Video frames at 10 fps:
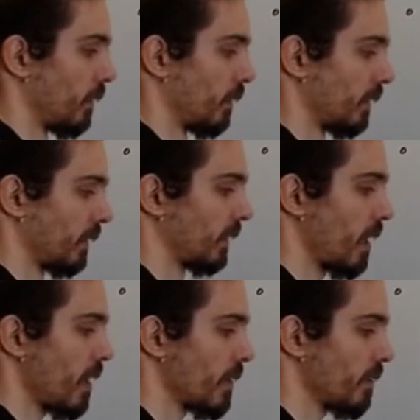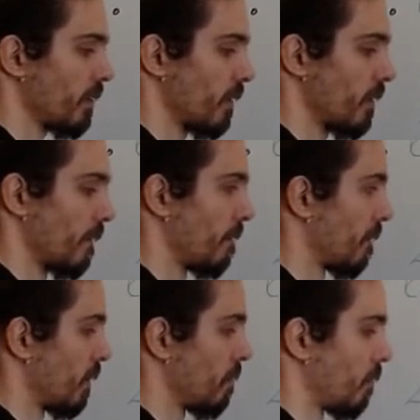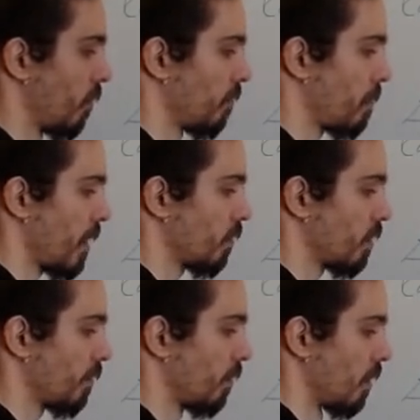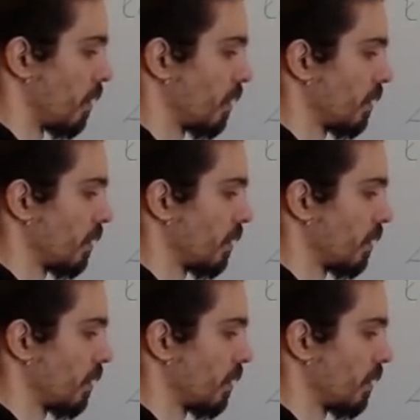Sine of pi over four